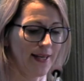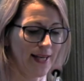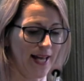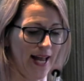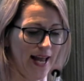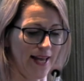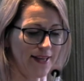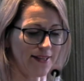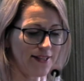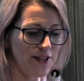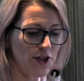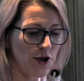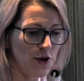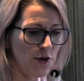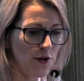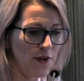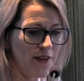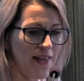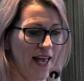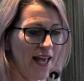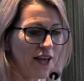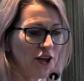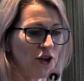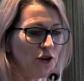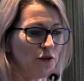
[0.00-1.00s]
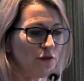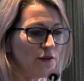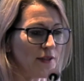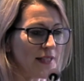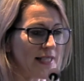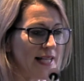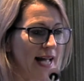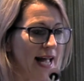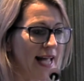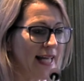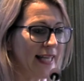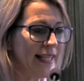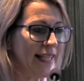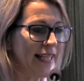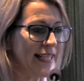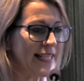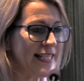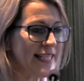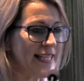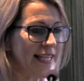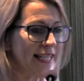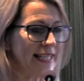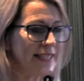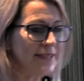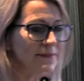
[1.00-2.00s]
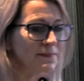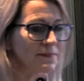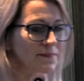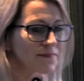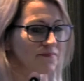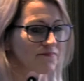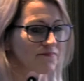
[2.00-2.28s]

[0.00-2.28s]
Okay, so thank you for staying and listening.